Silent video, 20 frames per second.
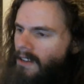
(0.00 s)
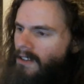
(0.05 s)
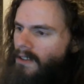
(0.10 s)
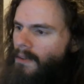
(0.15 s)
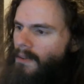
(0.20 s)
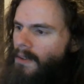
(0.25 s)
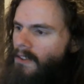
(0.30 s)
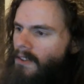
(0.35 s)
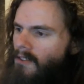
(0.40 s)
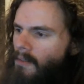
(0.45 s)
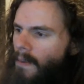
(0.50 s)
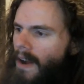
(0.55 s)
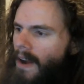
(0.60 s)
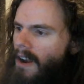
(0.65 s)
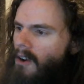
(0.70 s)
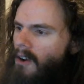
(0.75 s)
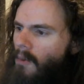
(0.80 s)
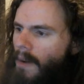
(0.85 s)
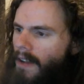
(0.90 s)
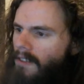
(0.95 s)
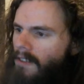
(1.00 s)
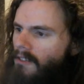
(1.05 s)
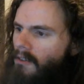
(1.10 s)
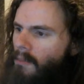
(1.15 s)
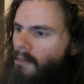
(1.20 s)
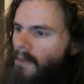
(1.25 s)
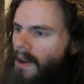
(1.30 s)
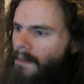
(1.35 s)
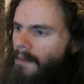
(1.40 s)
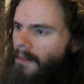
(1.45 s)
to inspire white
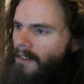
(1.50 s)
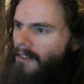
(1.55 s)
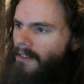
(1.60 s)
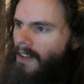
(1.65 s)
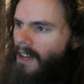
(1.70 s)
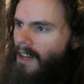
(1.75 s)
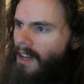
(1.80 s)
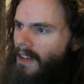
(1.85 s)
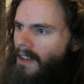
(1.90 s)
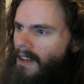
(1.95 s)
supremacy.